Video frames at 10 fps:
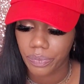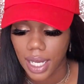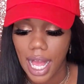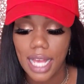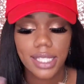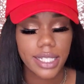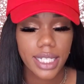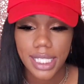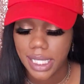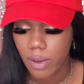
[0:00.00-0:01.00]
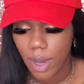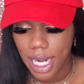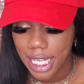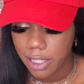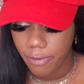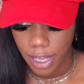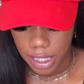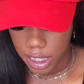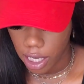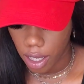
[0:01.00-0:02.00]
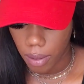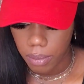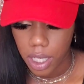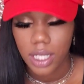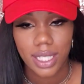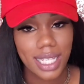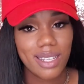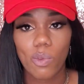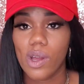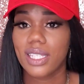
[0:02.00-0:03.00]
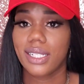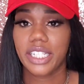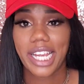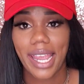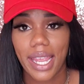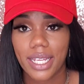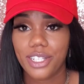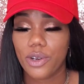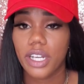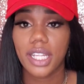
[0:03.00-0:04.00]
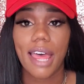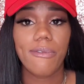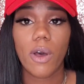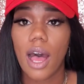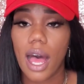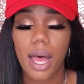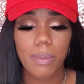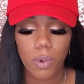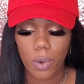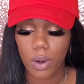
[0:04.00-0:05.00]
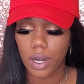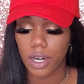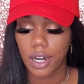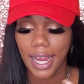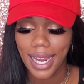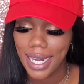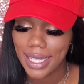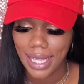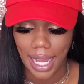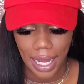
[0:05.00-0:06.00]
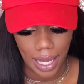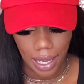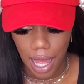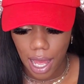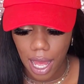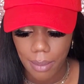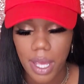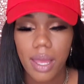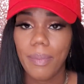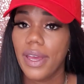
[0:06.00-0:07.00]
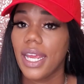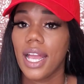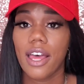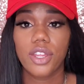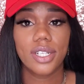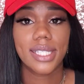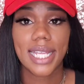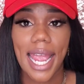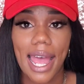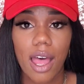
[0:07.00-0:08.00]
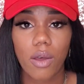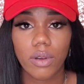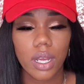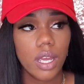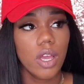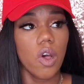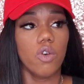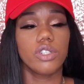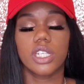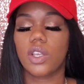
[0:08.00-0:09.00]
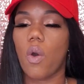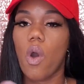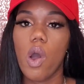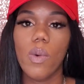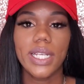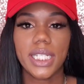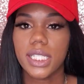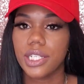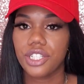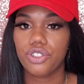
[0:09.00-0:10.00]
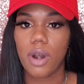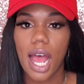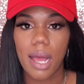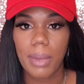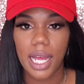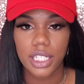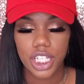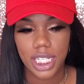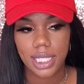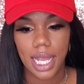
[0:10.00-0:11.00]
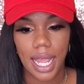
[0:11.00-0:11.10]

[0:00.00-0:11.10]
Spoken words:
constantly see one as a victim, doesn't want to change or level up or anything, putting others down, who's just always into drama, just